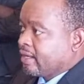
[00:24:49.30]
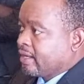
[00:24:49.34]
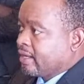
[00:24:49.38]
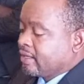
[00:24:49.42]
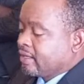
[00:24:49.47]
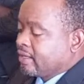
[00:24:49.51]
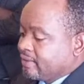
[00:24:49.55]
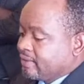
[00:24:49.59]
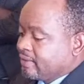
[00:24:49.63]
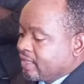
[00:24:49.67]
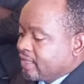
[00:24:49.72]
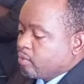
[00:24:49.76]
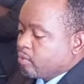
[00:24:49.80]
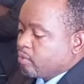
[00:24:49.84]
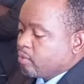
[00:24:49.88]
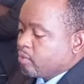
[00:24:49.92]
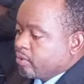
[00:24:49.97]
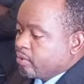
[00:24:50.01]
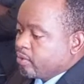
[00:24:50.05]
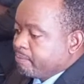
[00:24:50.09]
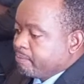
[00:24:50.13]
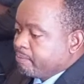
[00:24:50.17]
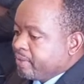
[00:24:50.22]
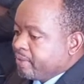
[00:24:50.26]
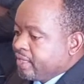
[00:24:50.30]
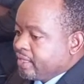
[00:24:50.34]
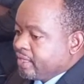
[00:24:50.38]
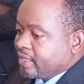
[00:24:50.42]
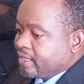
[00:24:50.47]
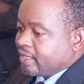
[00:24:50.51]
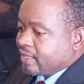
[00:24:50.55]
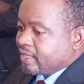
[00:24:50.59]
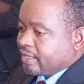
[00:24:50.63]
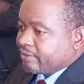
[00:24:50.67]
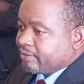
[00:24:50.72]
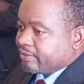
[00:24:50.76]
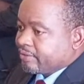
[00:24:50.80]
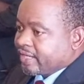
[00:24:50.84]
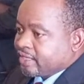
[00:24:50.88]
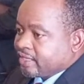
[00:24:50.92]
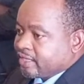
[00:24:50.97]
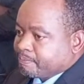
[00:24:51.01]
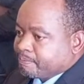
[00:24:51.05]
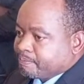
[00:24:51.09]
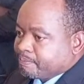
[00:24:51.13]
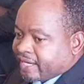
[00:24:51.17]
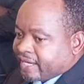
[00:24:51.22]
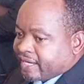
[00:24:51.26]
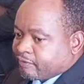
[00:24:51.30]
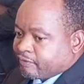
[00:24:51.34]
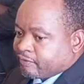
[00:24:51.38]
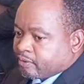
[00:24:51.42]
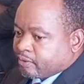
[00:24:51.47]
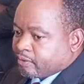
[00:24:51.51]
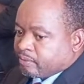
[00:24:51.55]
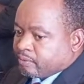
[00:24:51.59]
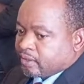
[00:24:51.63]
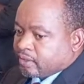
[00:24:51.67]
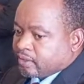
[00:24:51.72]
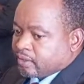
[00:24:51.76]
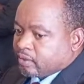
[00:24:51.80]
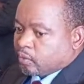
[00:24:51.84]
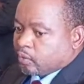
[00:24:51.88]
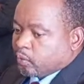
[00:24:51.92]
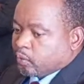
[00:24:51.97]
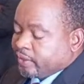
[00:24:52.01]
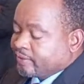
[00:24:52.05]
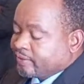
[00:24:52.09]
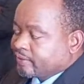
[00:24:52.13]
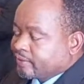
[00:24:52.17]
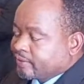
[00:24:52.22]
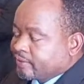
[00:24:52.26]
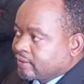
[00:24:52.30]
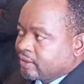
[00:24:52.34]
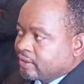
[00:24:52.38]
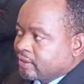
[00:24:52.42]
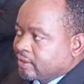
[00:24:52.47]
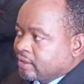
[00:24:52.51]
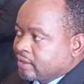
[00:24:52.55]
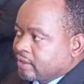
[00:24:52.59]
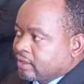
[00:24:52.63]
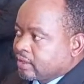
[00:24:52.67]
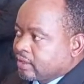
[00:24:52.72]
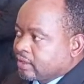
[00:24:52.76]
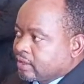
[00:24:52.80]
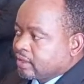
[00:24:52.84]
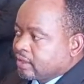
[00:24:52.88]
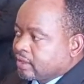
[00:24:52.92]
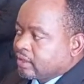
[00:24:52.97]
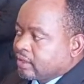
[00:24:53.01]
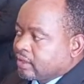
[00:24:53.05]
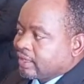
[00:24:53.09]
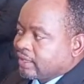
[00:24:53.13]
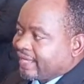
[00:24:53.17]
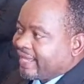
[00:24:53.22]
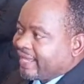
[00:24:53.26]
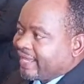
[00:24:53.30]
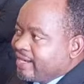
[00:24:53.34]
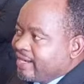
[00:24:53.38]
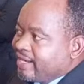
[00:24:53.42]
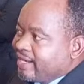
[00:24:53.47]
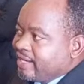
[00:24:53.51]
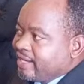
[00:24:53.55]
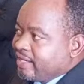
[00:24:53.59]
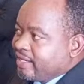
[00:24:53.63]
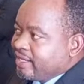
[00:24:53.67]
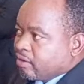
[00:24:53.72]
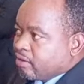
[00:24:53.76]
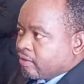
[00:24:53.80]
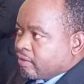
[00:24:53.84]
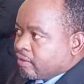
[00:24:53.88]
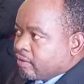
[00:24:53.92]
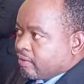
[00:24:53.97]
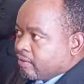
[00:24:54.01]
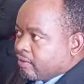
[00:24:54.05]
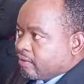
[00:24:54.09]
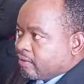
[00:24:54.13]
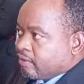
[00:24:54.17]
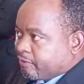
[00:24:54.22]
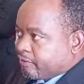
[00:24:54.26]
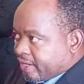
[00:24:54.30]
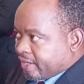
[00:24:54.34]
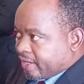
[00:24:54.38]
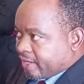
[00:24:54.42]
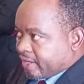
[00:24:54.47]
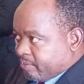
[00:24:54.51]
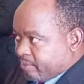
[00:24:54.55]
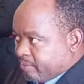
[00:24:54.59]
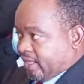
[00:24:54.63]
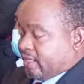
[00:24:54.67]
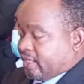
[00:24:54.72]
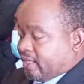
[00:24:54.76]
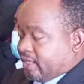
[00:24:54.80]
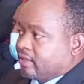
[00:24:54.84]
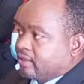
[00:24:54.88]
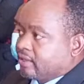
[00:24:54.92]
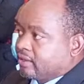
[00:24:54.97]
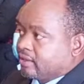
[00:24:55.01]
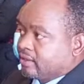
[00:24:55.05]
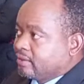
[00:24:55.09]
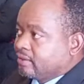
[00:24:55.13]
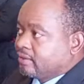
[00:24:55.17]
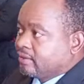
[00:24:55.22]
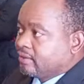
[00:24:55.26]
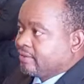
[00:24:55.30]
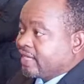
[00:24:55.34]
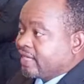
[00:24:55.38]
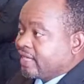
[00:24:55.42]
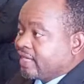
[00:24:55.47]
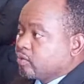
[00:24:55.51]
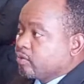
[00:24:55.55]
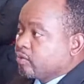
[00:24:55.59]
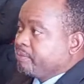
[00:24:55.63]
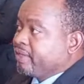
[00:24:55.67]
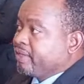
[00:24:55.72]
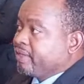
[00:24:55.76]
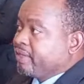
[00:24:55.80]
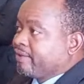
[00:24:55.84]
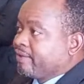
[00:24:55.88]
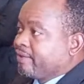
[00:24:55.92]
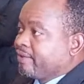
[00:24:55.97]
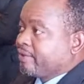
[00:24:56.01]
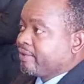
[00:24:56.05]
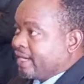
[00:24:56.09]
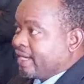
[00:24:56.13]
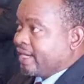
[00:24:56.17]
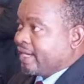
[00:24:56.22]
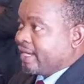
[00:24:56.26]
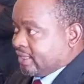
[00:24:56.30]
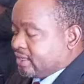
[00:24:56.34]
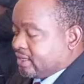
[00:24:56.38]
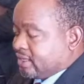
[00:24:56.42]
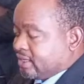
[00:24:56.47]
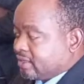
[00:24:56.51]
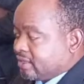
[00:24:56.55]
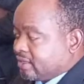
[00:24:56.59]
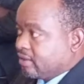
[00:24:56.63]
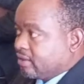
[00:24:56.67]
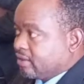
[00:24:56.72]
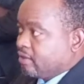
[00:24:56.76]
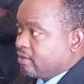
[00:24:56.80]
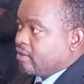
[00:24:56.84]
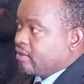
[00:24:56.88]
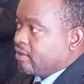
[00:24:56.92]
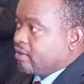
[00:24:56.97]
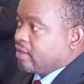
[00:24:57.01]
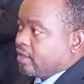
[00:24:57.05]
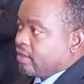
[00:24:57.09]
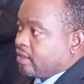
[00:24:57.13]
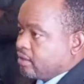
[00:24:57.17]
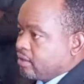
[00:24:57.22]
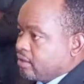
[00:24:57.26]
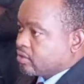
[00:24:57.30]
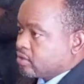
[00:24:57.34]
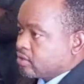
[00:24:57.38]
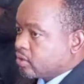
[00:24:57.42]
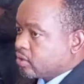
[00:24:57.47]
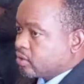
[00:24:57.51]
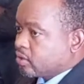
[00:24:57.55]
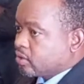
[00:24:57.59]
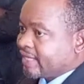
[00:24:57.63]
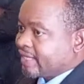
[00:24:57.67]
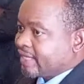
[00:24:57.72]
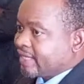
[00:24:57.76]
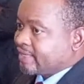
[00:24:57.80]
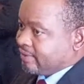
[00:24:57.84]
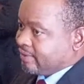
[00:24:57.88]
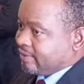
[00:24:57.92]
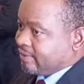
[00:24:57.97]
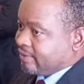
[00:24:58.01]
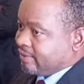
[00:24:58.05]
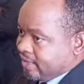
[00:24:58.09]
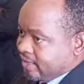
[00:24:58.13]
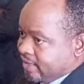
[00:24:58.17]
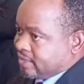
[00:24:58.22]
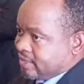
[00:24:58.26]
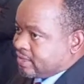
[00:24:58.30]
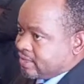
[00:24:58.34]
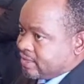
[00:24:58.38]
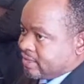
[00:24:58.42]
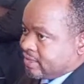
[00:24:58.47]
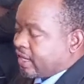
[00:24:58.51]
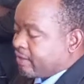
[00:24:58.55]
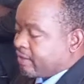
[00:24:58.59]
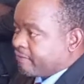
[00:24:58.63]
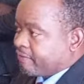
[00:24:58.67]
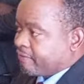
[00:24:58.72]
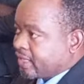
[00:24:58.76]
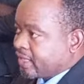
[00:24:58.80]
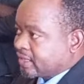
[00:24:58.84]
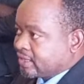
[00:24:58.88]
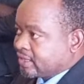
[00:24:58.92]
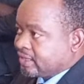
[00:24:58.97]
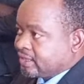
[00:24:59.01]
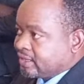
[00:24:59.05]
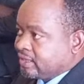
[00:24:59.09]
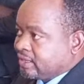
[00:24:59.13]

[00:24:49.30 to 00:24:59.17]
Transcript: There will be a right platform with a legal framework that will be created so that these affected